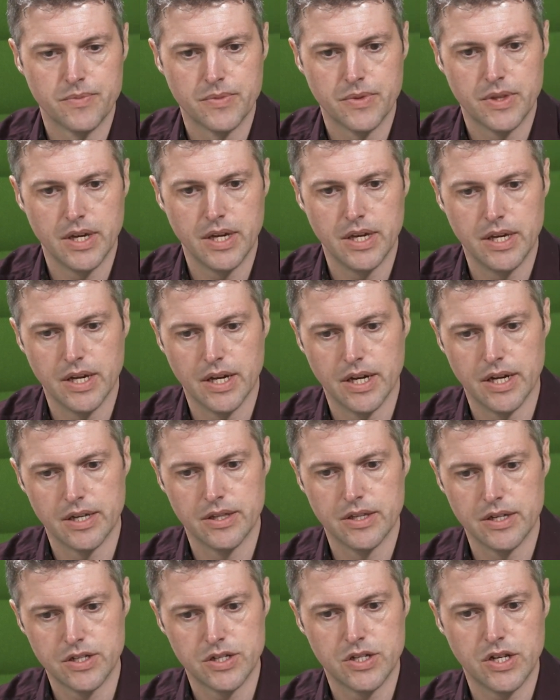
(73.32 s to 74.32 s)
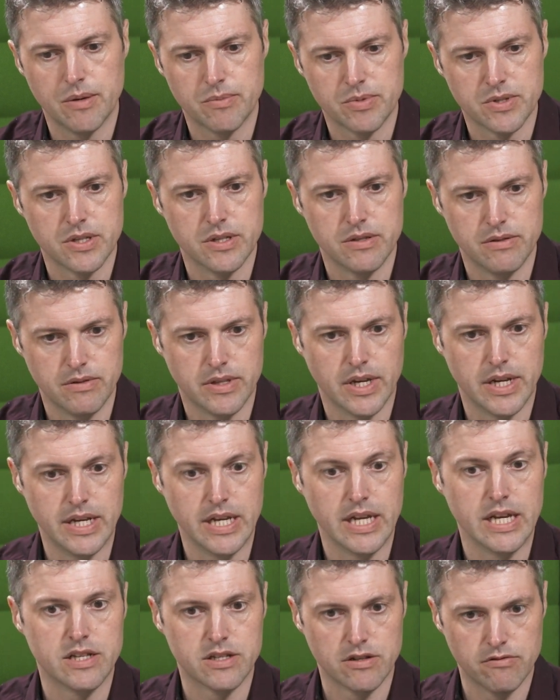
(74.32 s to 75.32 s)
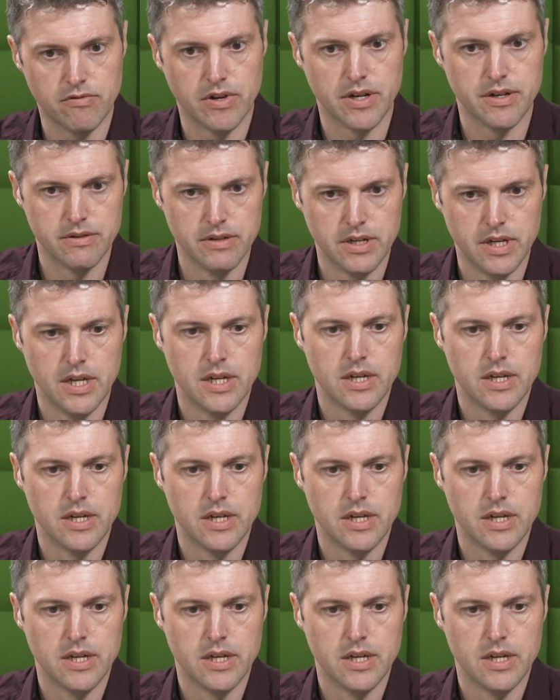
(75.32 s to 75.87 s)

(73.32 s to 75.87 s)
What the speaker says: the chips that they need to run